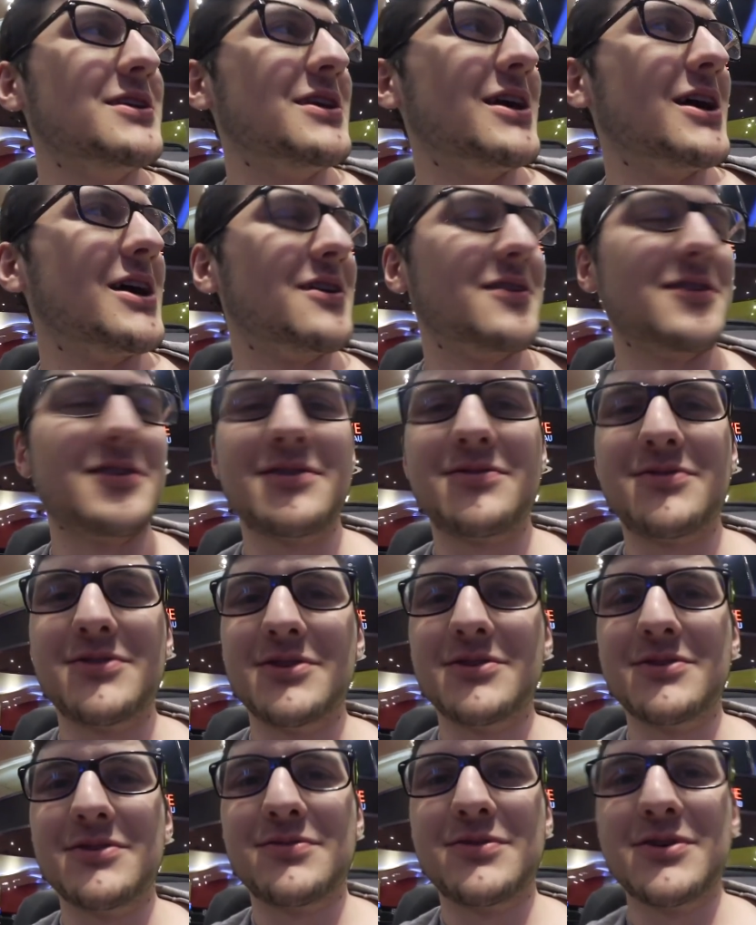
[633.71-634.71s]
yeah, if
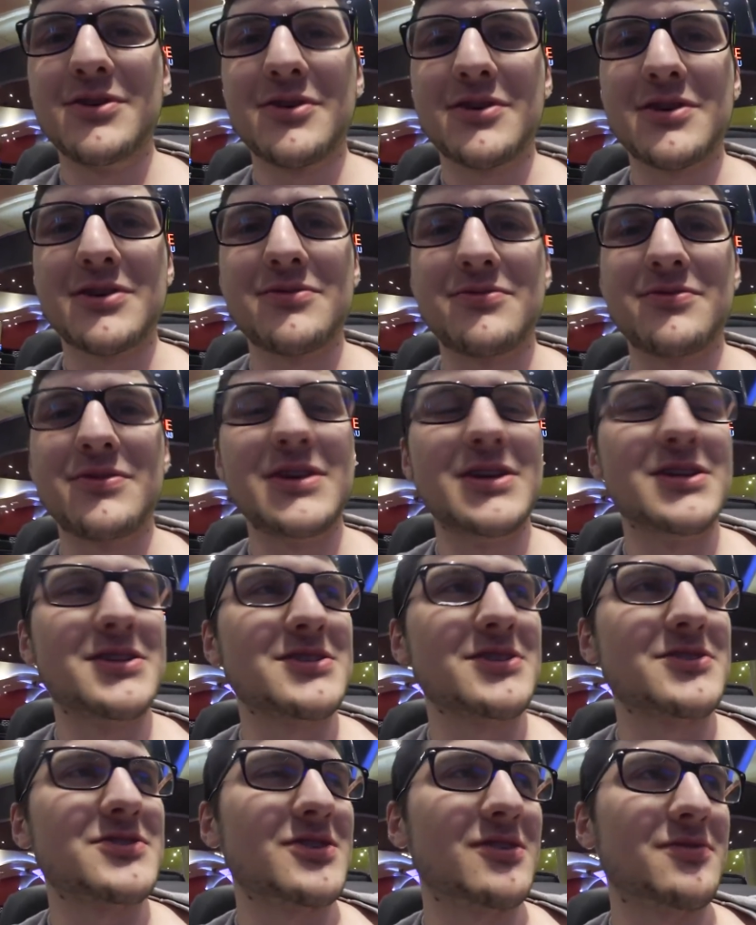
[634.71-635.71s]
you if you look at the
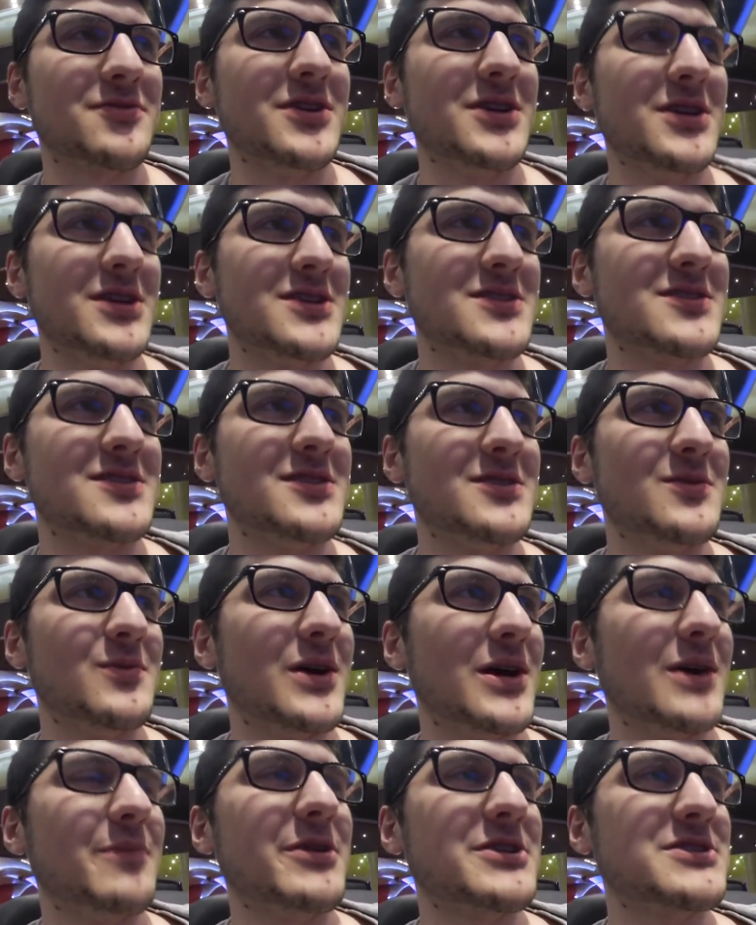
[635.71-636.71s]
fields, how soft it is, and the
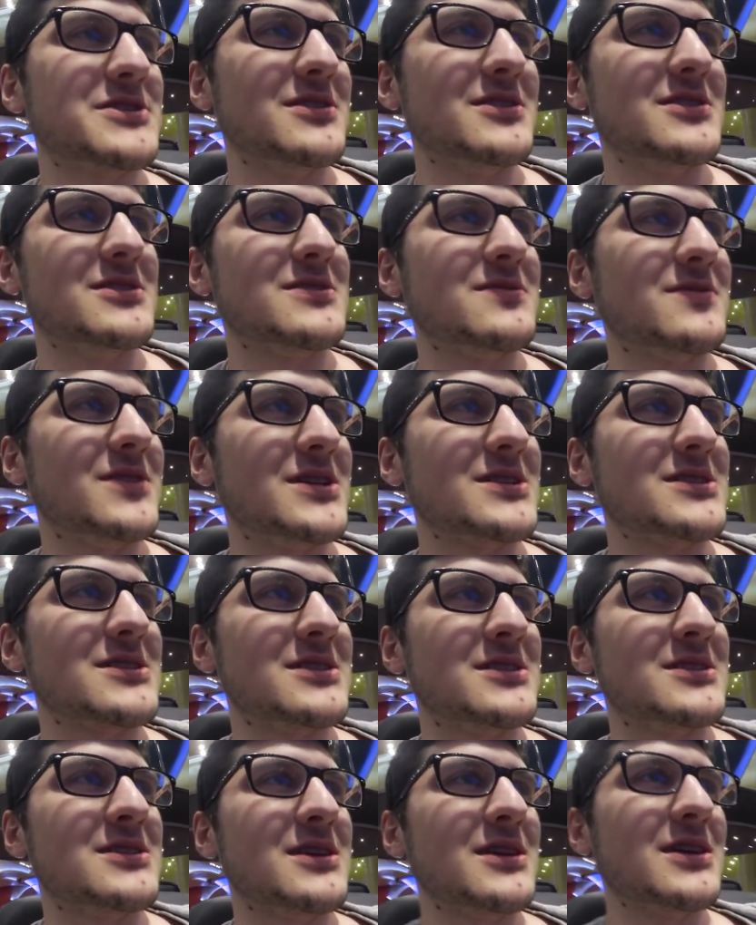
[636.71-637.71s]
way I busted these
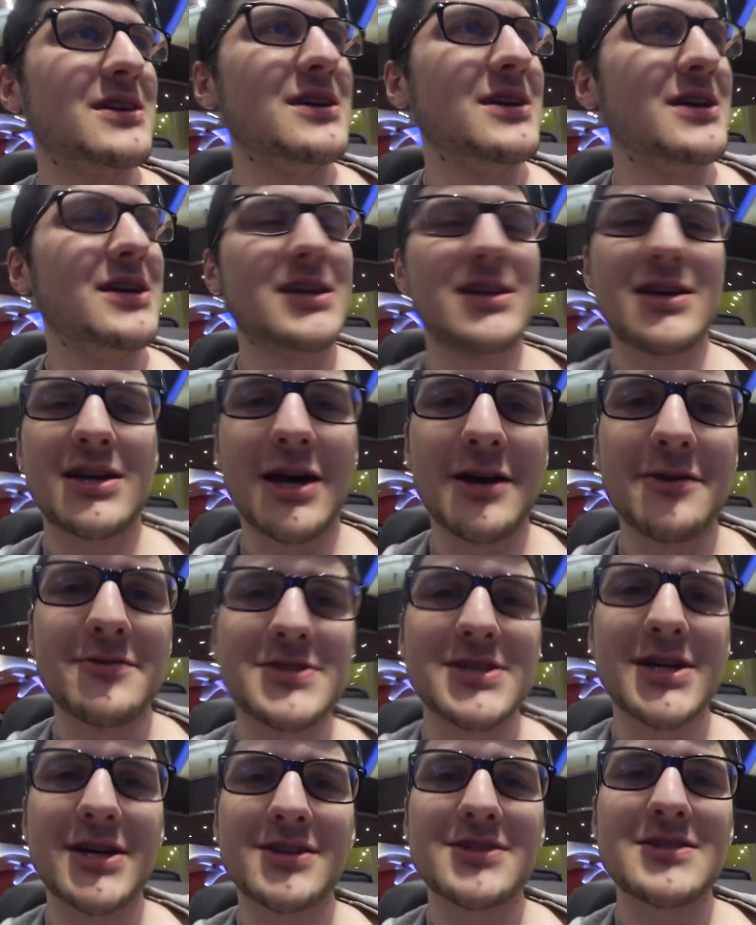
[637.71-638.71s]
events, it kind
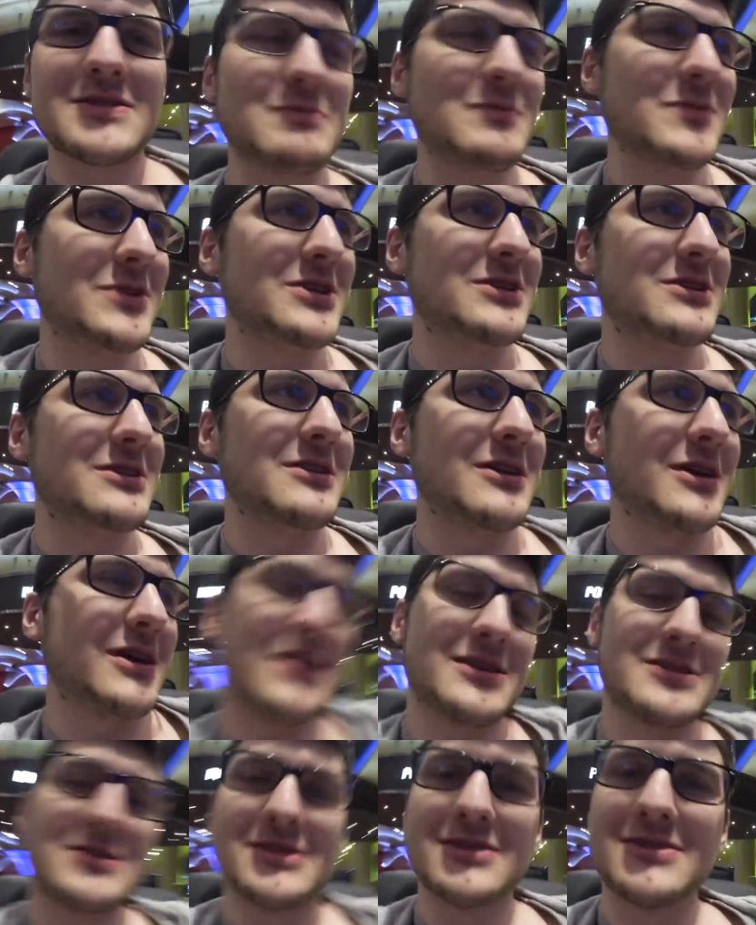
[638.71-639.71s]
of sucks. But I
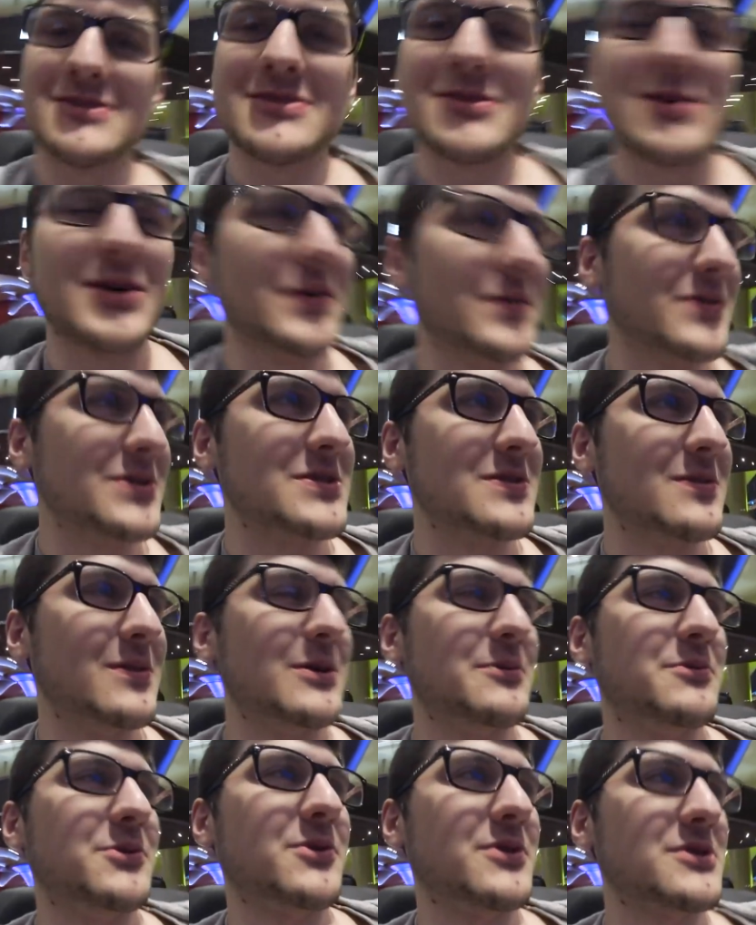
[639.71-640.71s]
guess that's always the
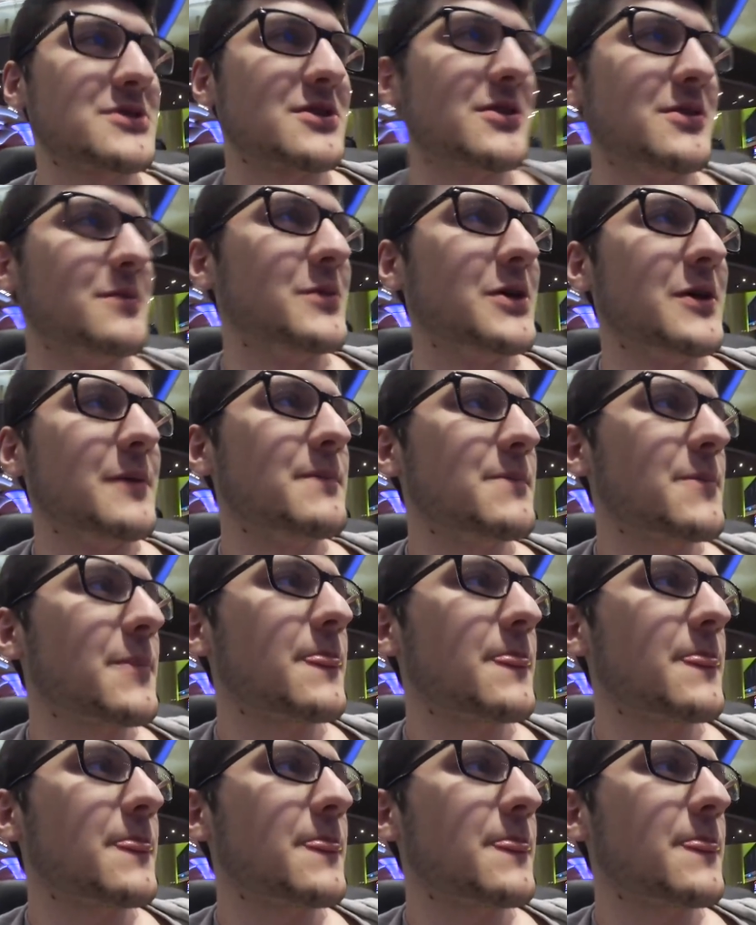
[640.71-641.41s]
way poker is gonna be.